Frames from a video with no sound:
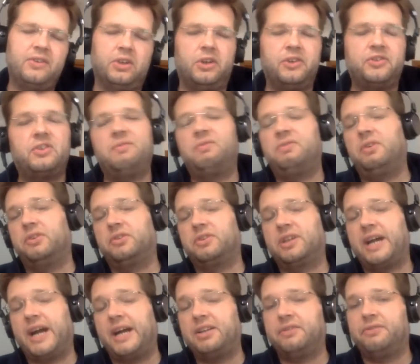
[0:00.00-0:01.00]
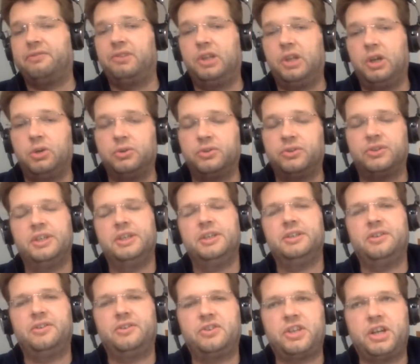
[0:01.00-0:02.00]
and also what kind of load
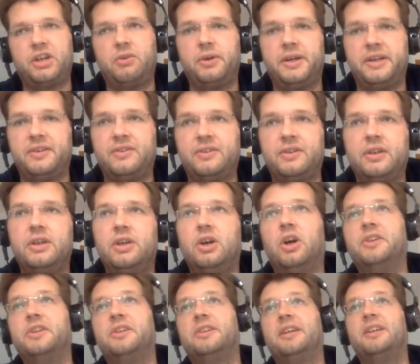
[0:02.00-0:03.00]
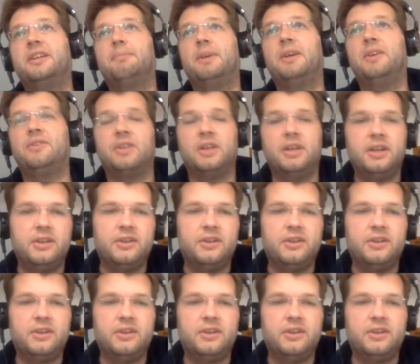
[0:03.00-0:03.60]
this generates on the database.